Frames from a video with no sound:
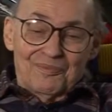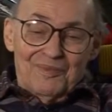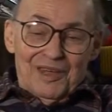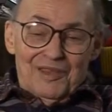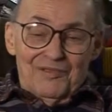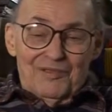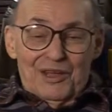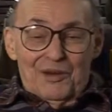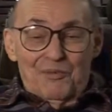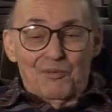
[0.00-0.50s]

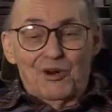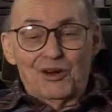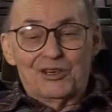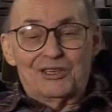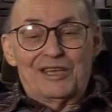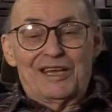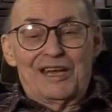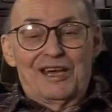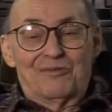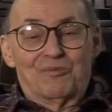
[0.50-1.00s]
then they want
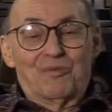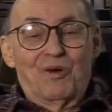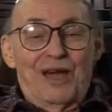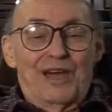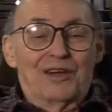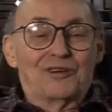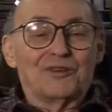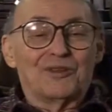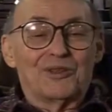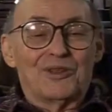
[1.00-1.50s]
to get
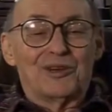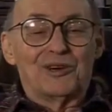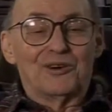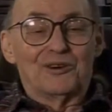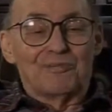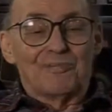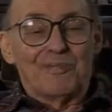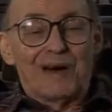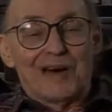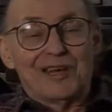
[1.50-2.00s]
wet or they
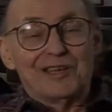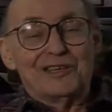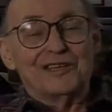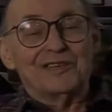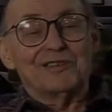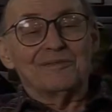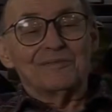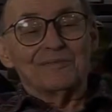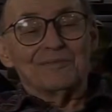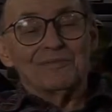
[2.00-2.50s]
don't mind it.